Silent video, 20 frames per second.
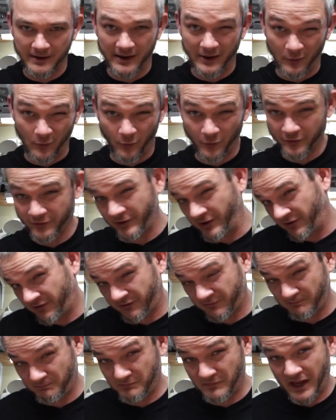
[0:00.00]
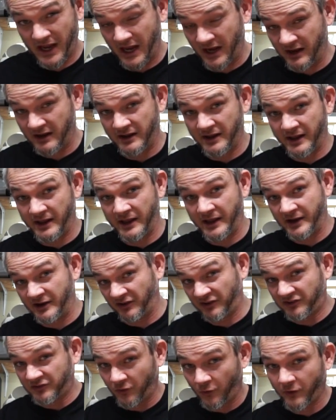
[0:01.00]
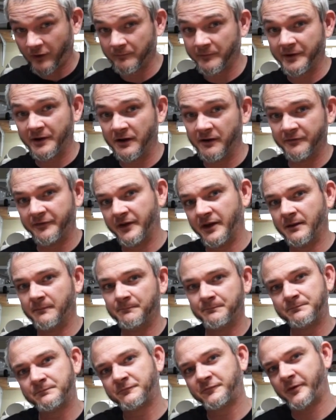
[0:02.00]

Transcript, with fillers: I ordered a, an, an assortment of them